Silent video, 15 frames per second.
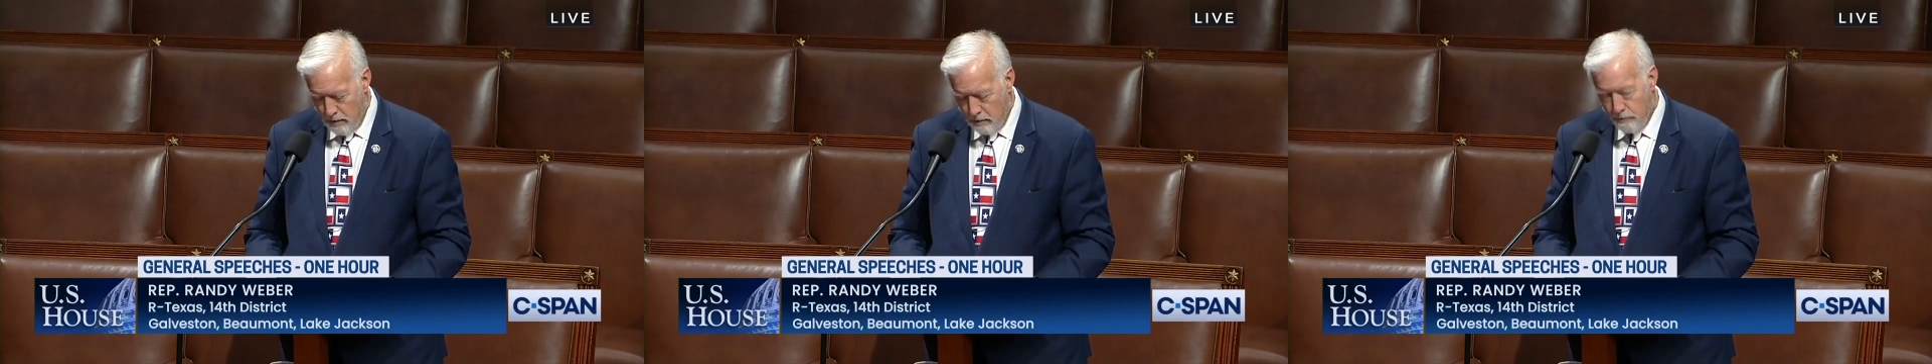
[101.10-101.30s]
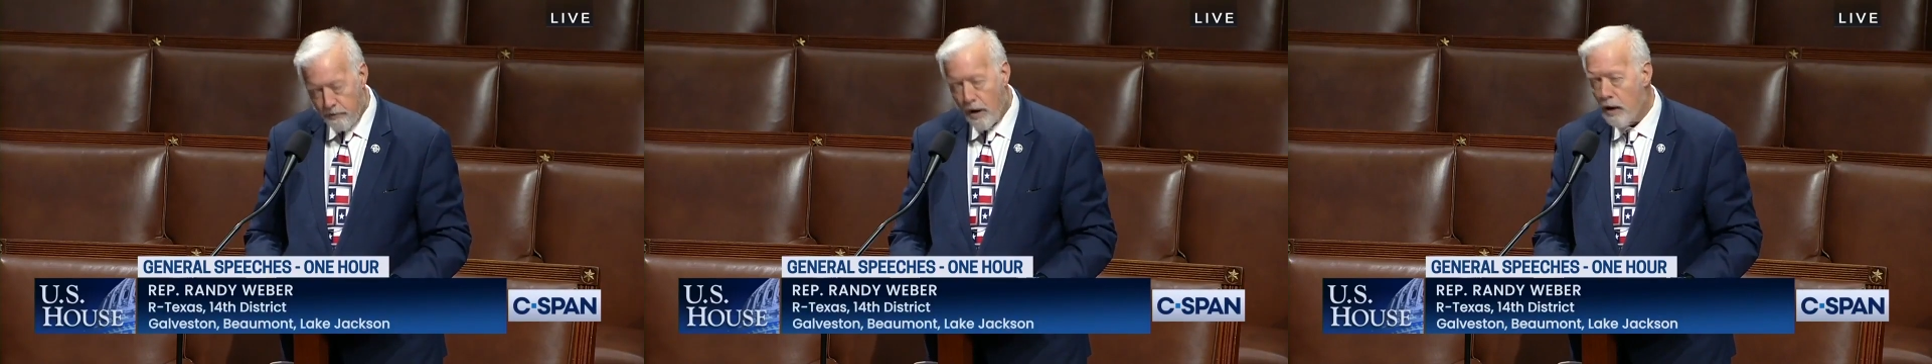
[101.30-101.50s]

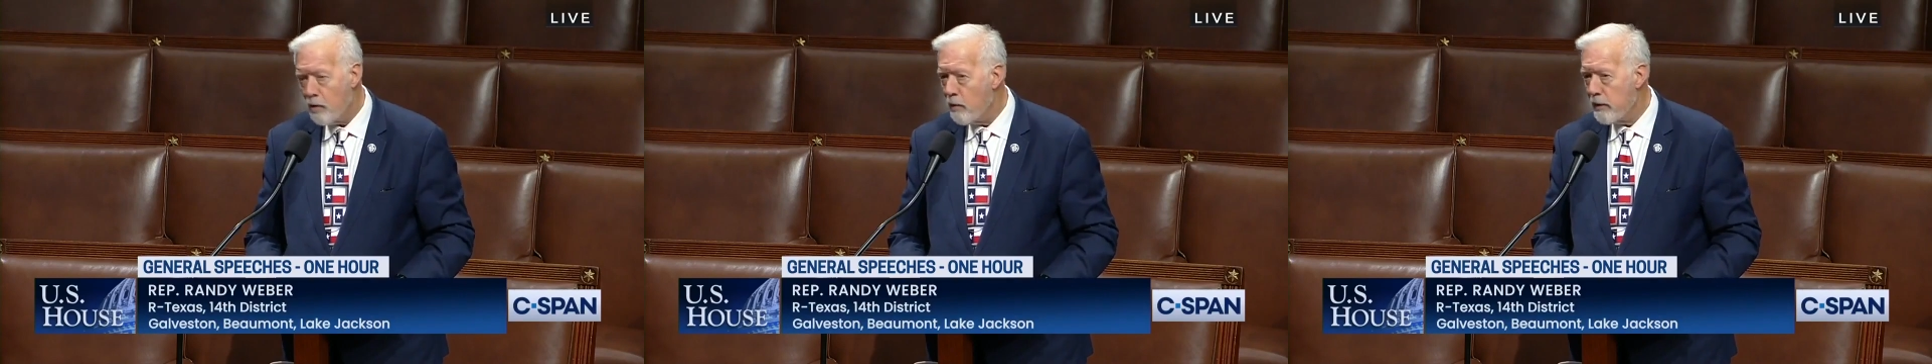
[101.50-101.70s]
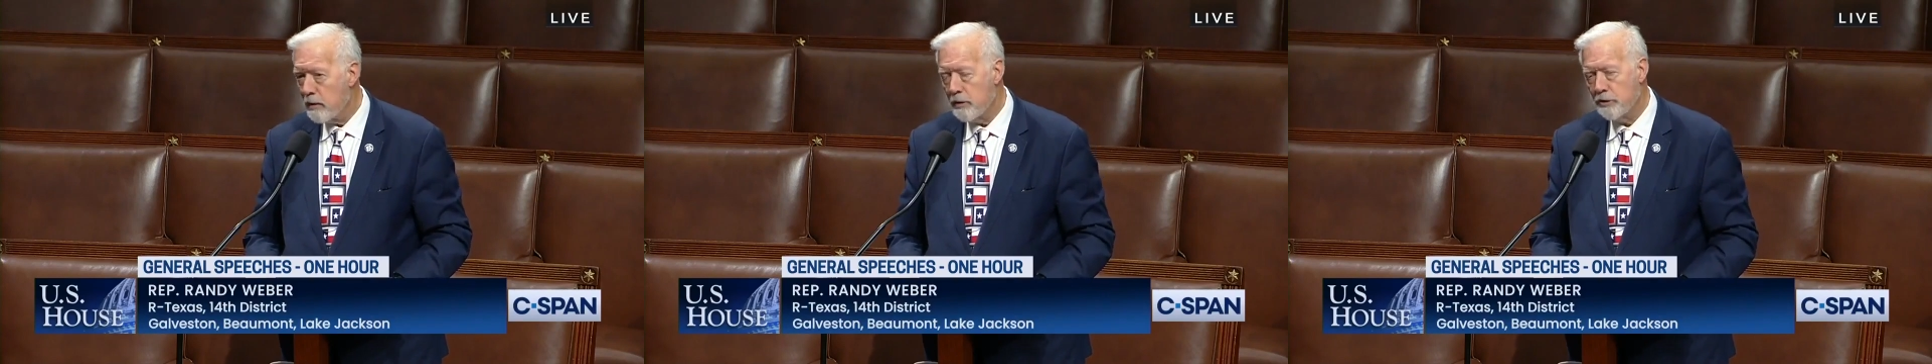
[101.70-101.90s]

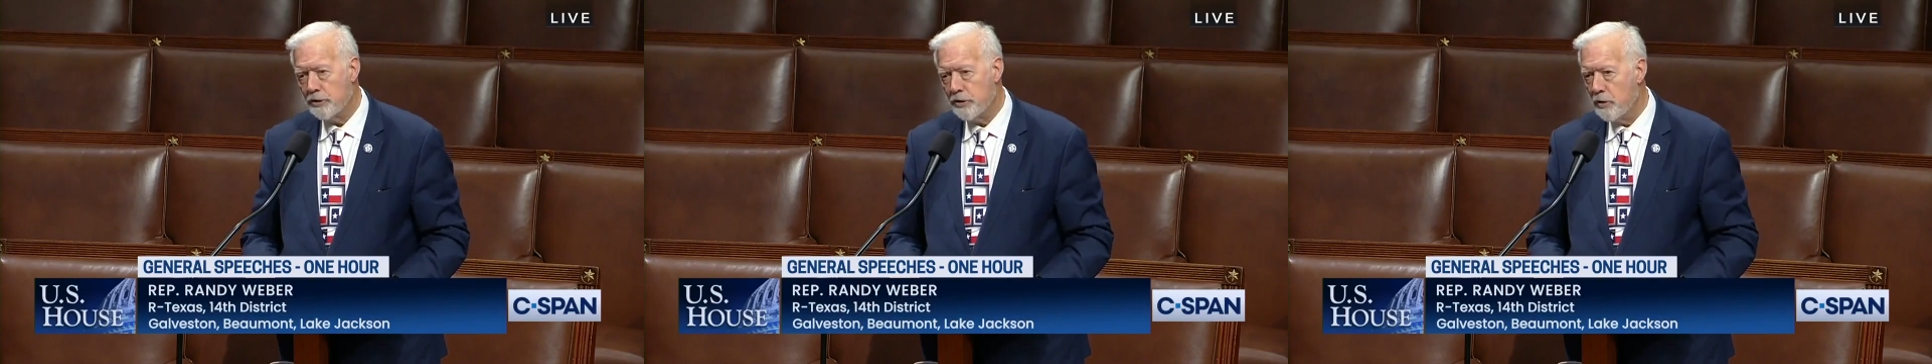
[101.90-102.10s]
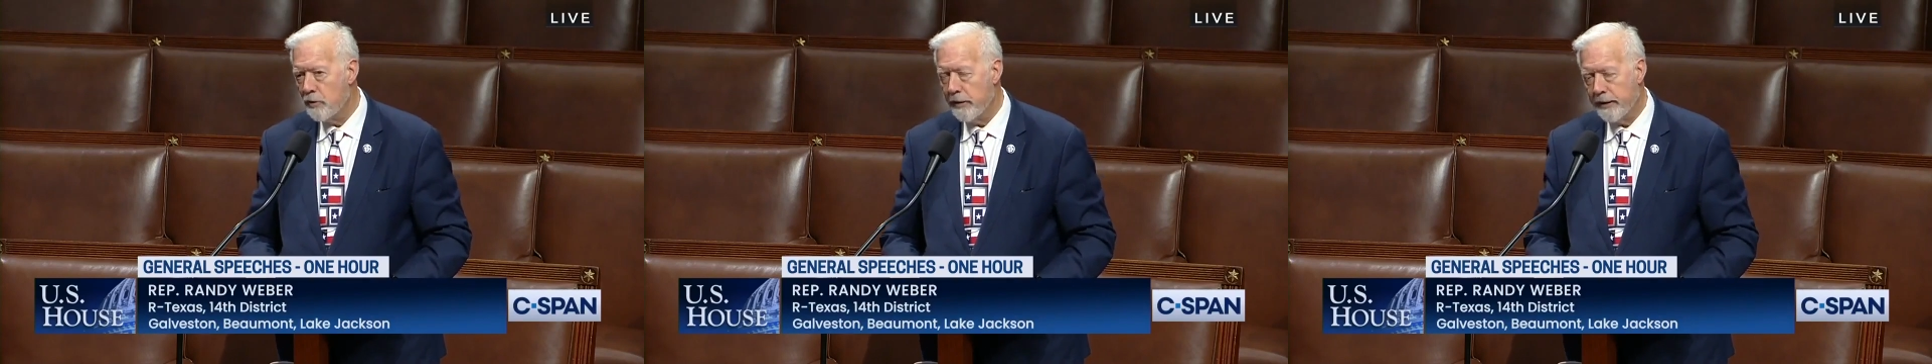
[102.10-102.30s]
Following the
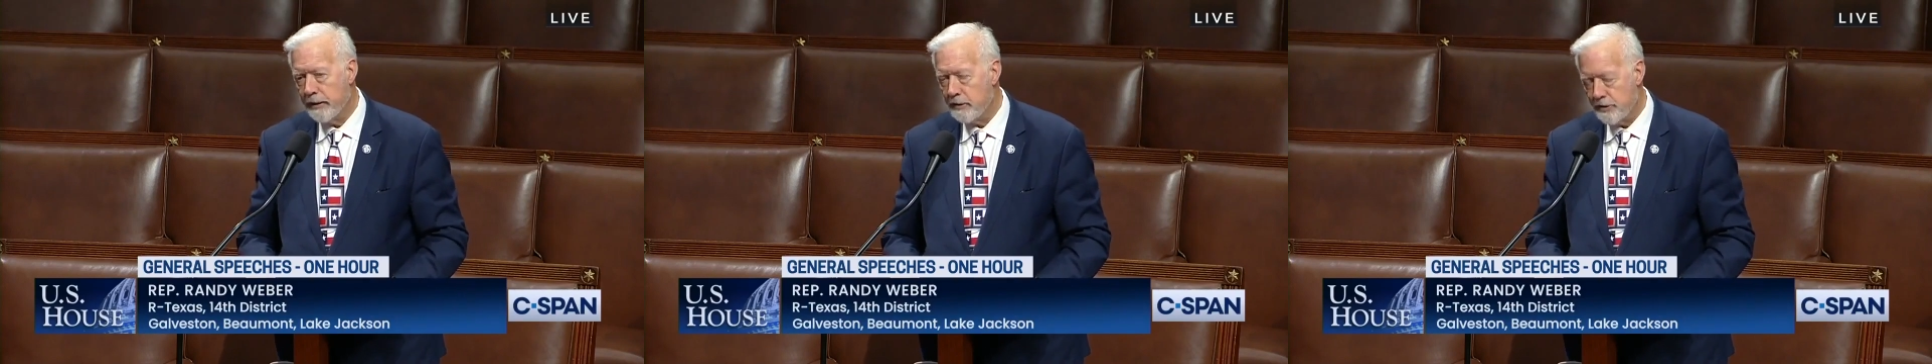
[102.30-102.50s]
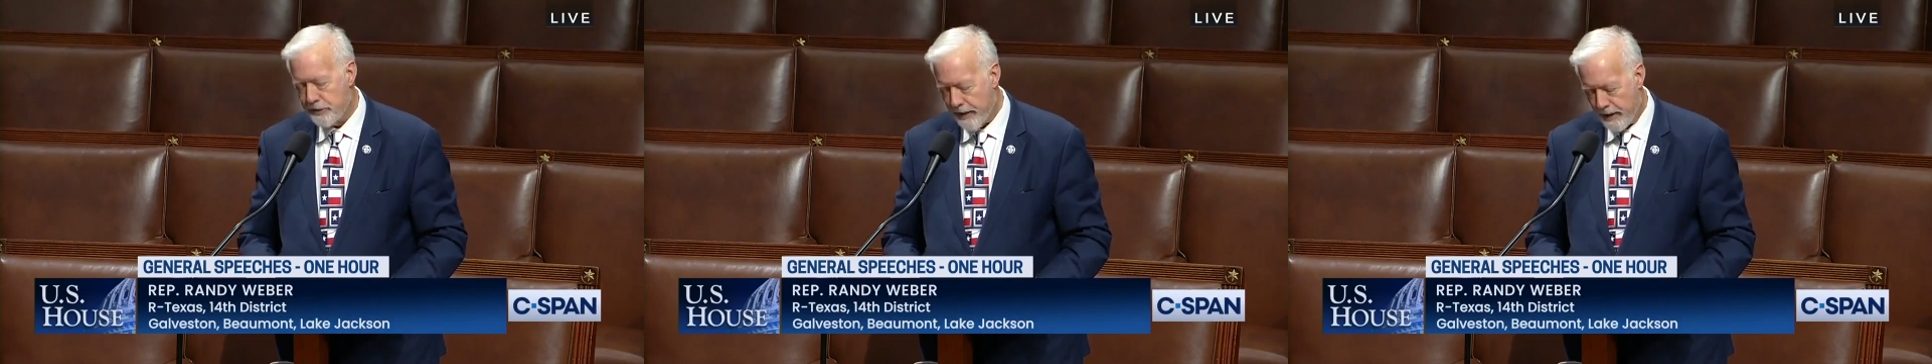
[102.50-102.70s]
shooting
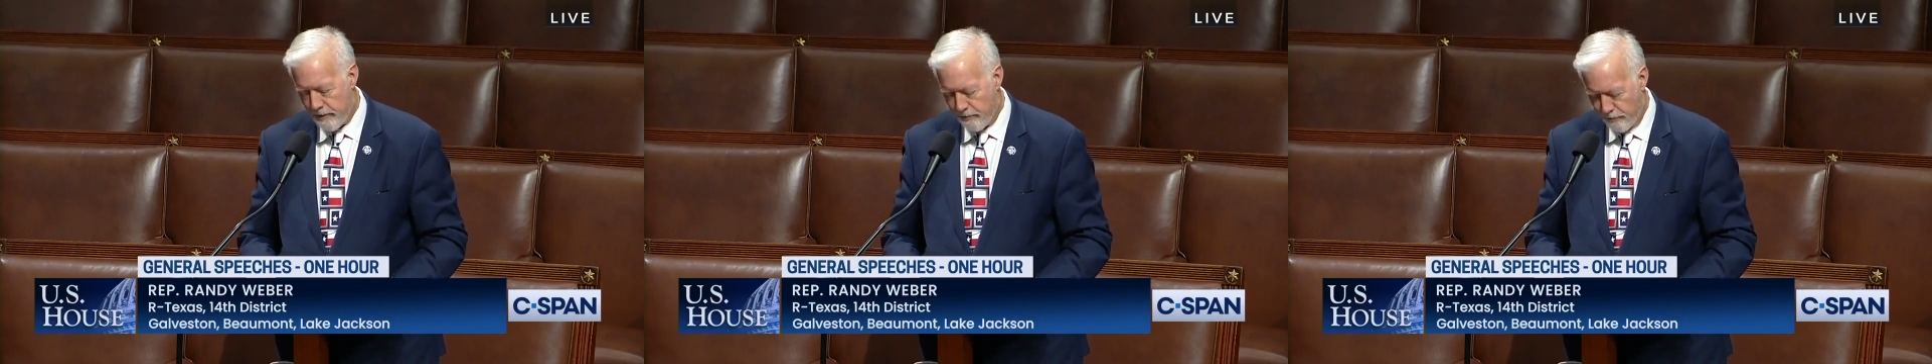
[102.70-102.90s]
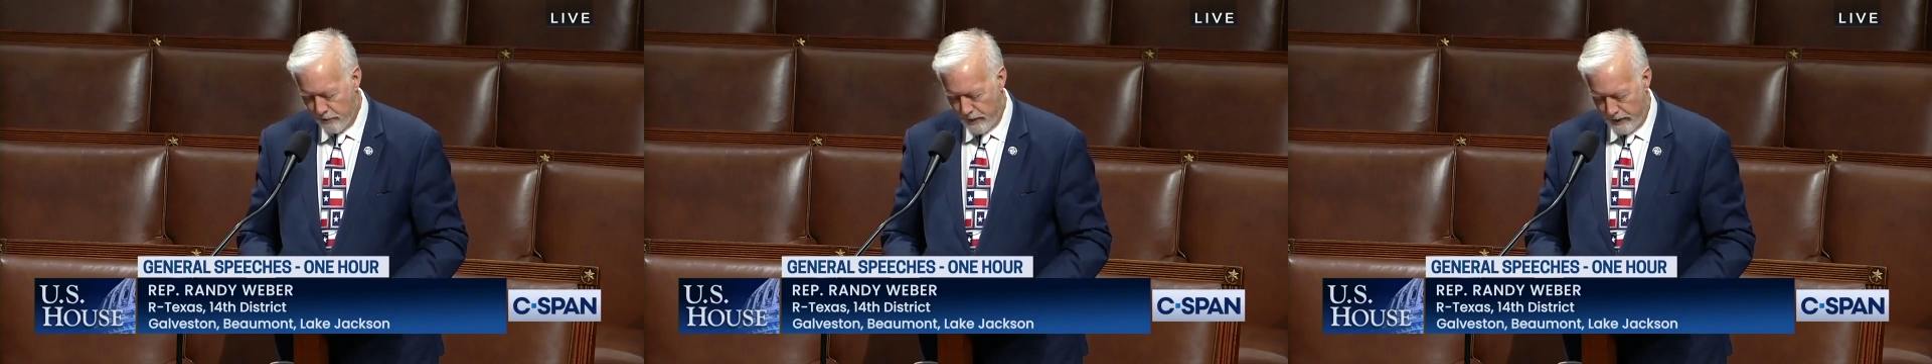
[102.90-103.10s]
in
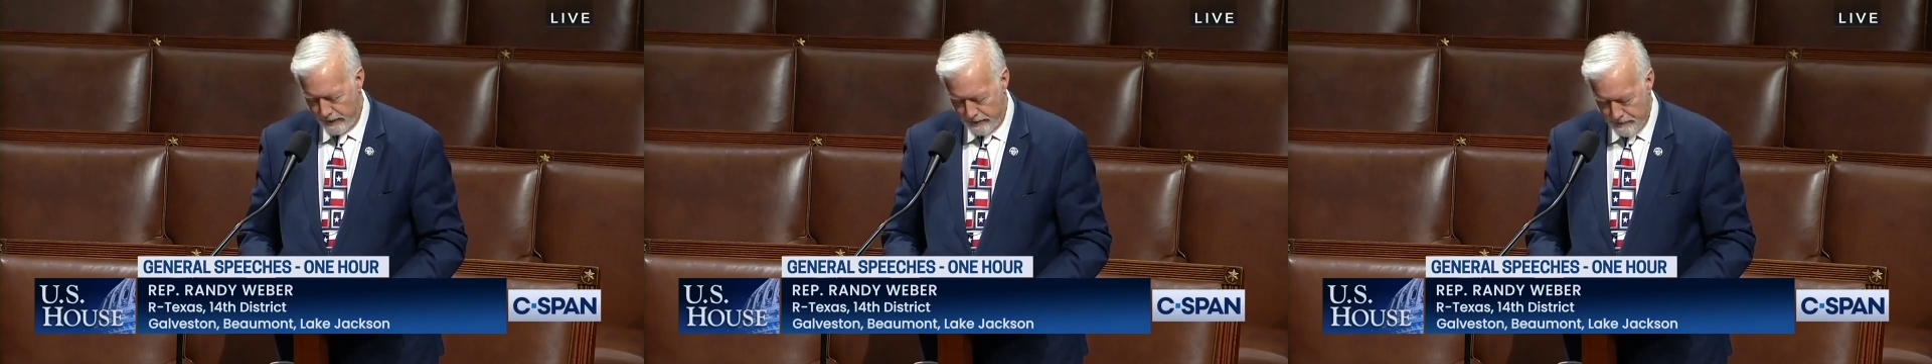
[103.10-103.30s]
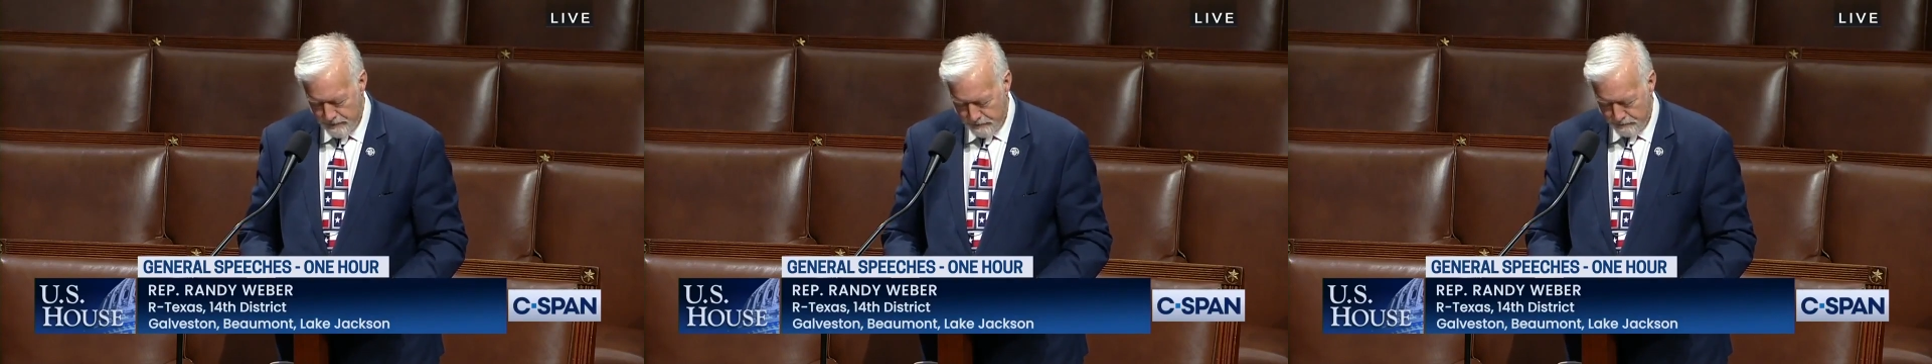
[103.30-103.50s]
Santa
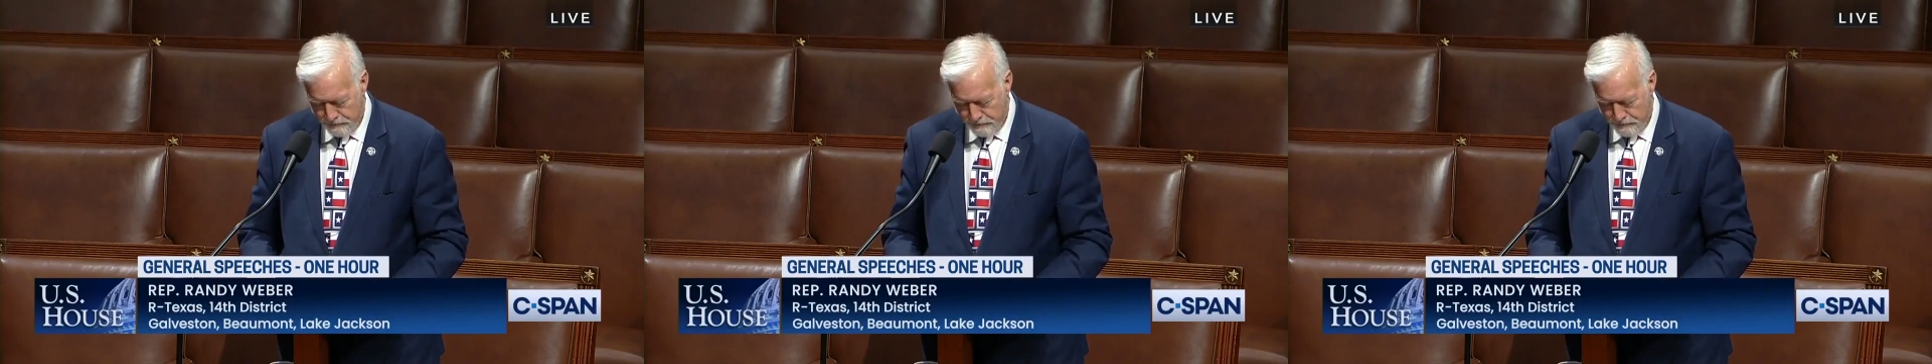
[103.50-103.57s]
Fe,